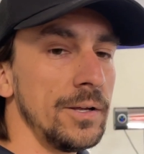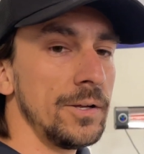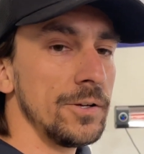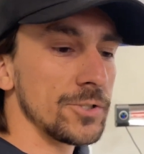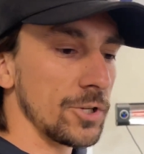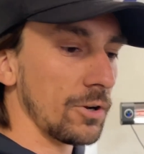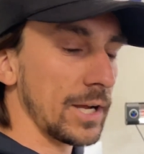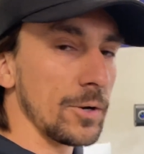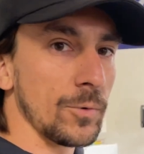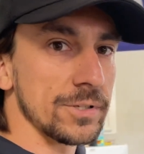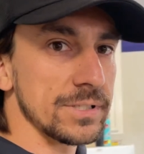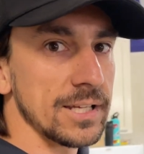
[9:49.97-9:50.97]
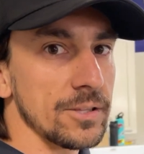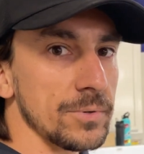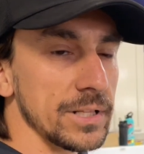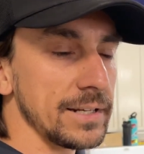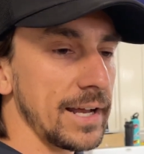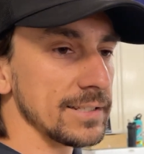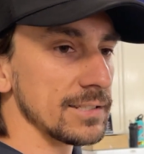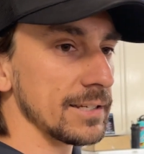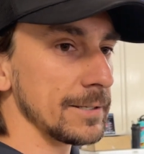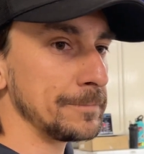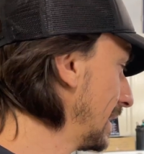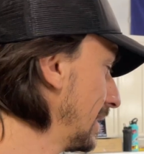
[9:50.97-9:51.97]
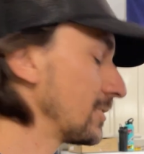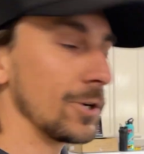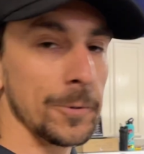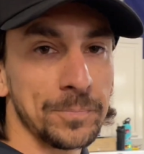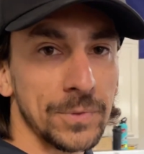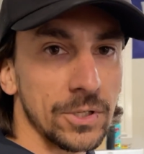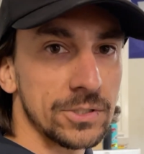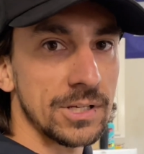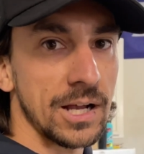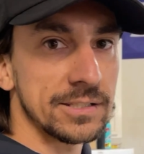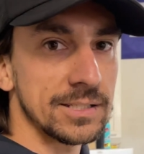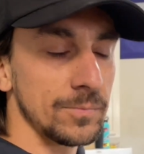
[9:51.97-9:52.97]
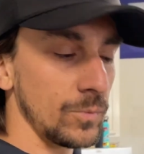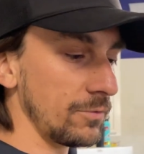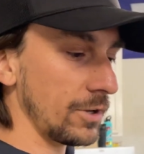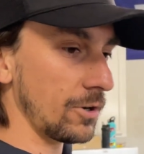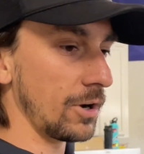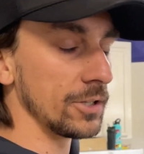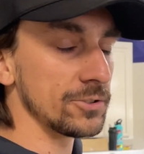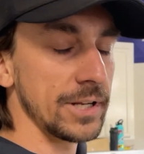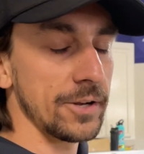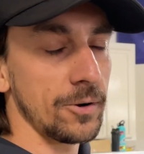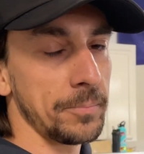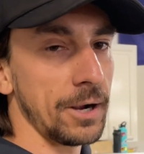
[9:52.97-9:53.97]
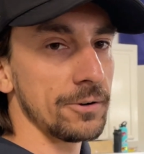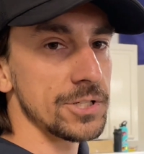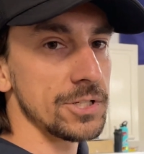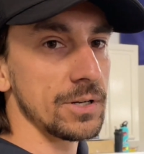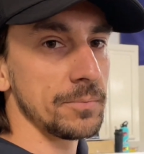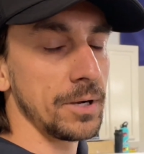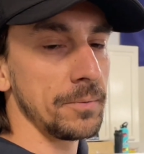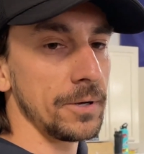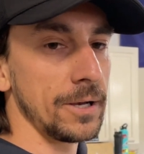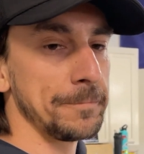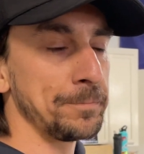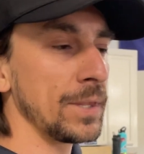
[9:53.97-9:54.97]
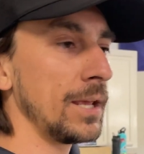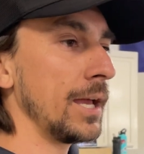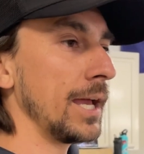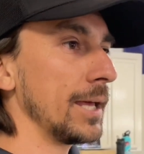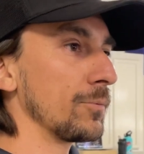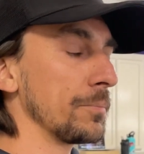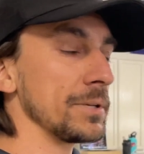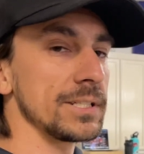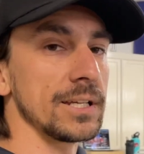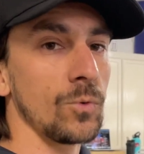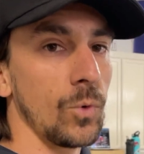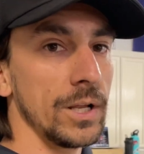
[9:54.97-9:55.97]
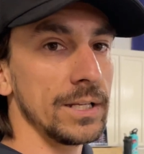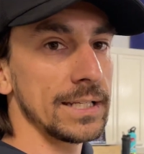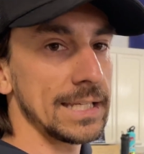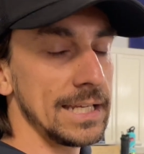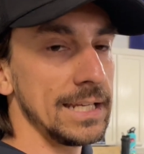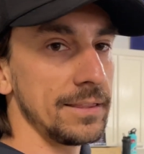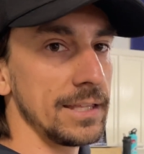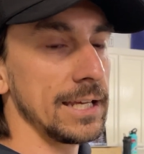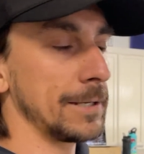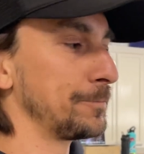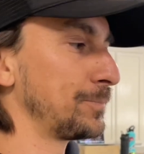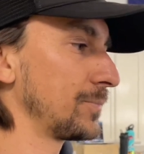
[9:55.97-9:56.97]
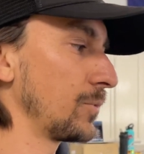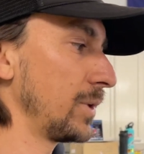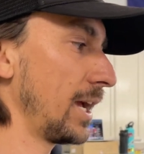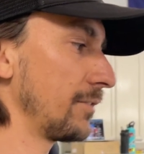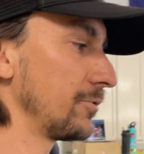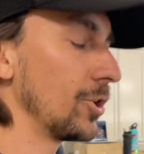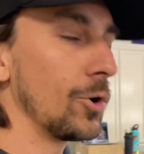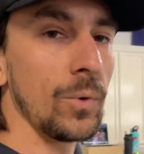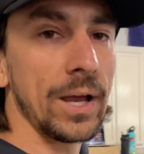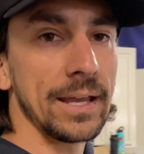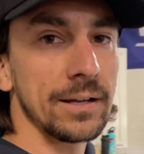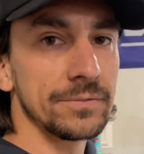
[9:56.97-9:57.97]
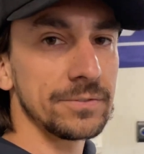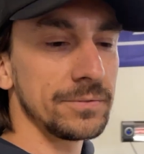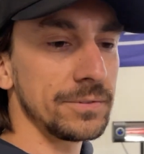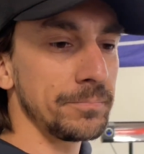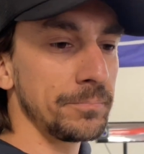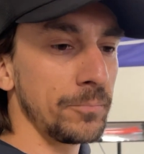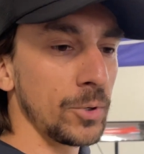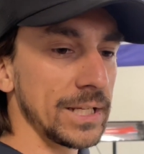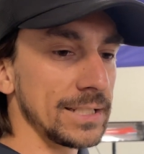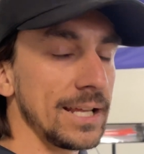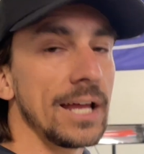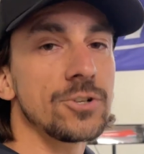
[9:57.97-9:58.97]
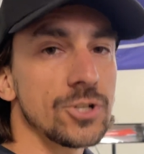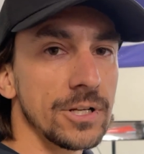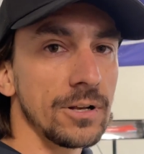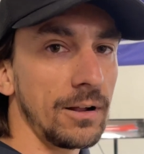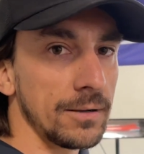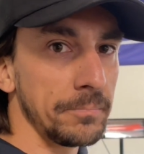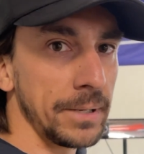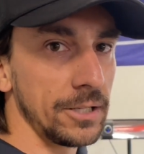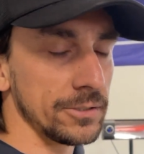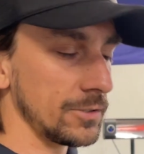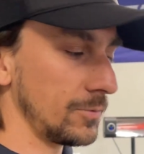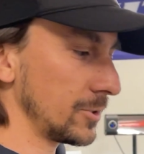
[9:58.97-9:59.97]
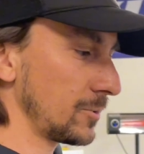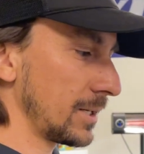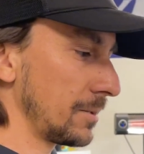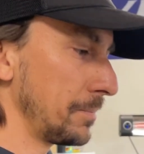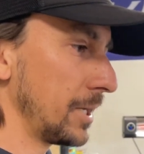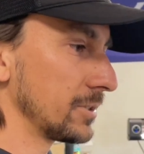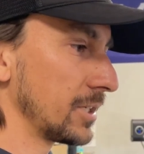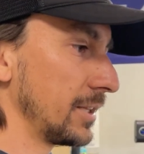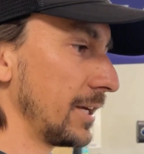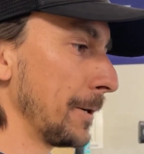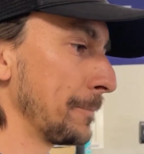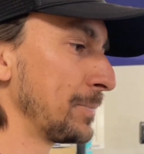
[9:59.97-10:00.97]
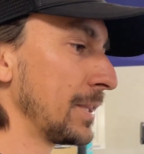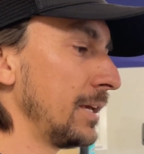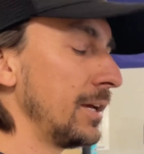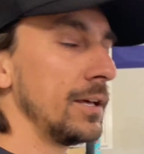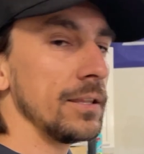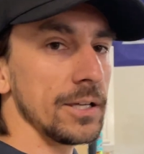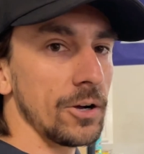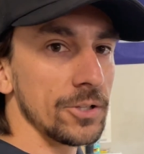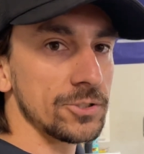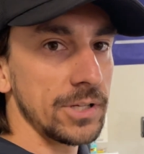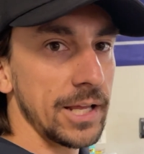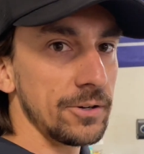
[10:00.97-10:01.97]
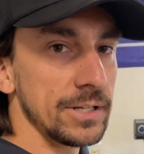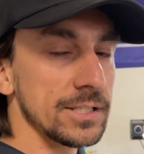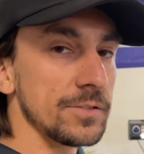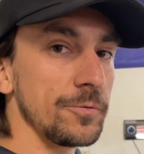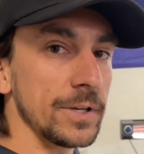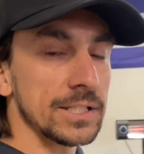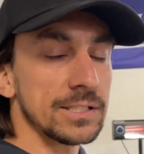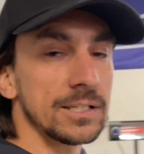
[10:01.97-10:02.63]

So it all kind of works together really nicely. So looks awesome. We've got our alternator or power steering pump on, and we're missing one key thing. We have no way of putting tension on a belt. Once we get a belt on there, the alternator is fixed